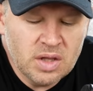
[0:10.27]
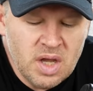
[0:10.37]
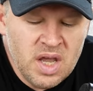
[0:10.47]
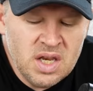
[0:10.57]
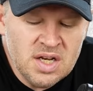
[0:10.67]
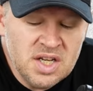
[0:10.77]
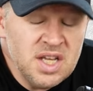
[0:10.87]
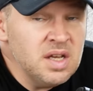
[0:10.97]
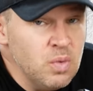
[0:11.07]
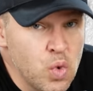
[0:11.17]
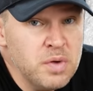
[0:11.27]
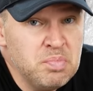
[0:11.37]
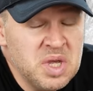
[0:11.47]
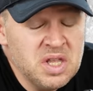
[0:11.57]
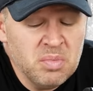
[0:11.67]
The 80D
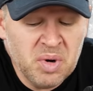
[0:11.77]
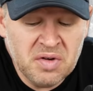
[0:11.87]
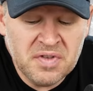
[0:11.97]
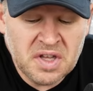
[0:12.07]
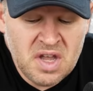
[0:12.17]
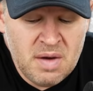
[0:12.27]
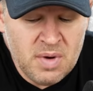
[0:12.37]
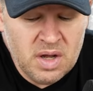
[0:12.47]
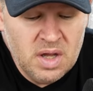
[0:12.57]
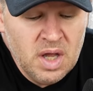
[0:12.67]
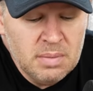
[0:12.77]
would be the perfect camera,